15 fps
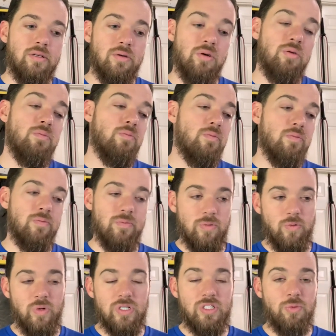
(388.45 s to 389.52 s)
Well,
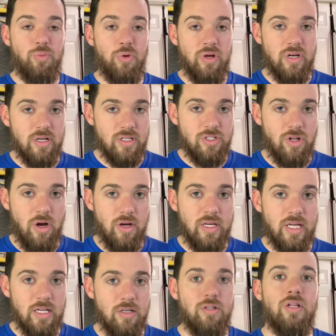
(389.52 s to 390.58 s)
what's the point in us
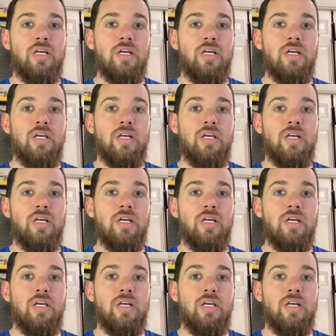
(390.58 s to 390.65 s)
talking?